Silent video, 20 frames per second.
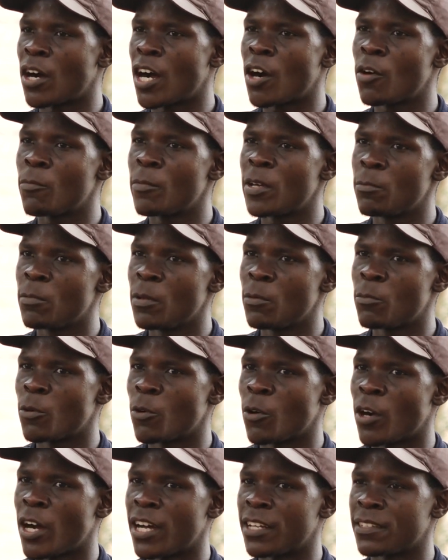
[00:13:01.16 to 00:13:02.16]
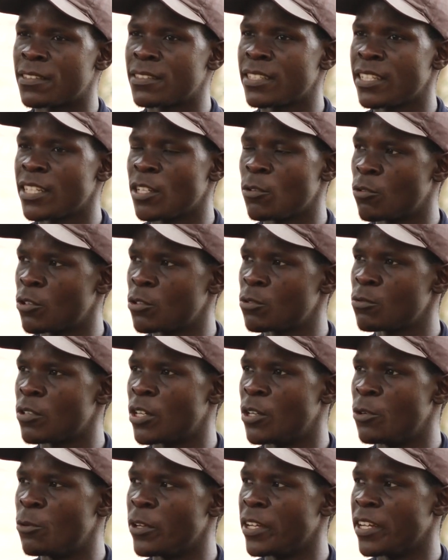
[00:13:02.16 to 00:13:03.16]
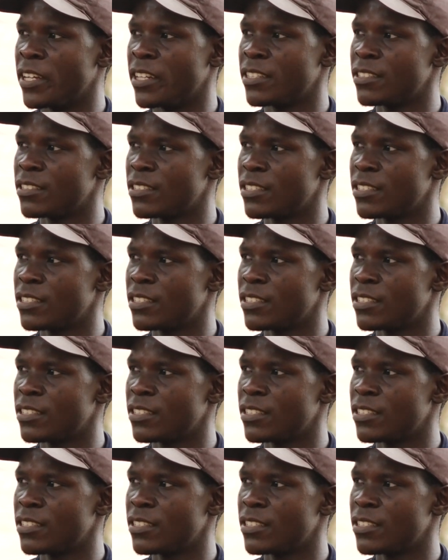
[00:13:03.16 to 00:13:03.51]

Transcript: How many people are seeing what we are doing,